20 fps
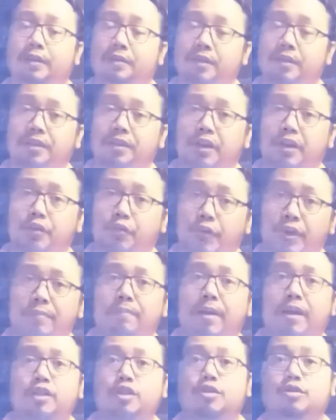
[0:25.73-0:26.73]
the degree
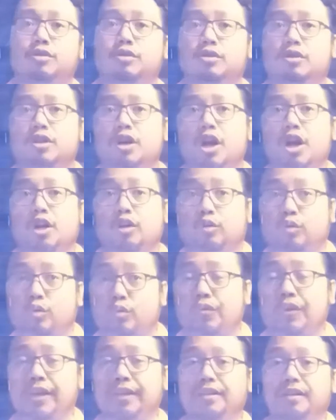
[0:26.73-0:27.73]
measure to
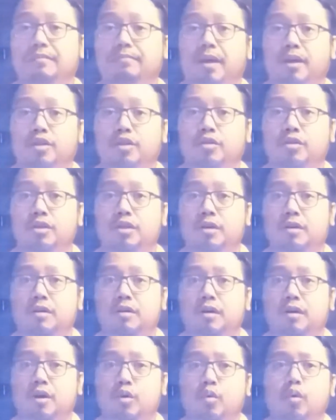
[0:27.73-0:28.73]
radian measure
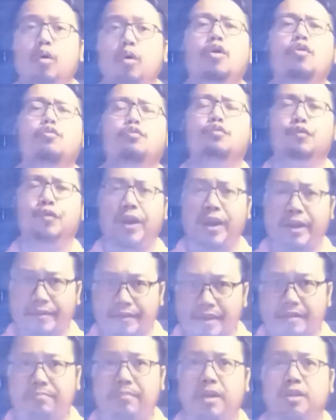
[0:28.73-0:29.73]
or
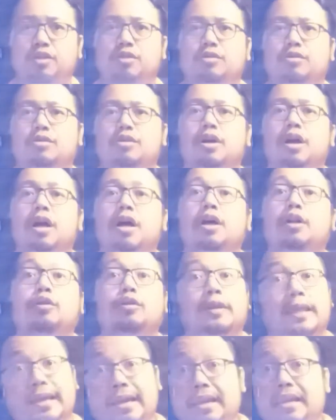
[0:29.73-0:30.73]
radian measure to
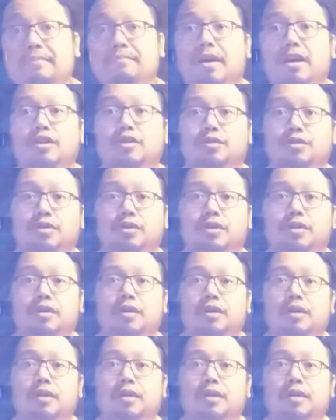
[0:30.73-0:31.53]
degree measure.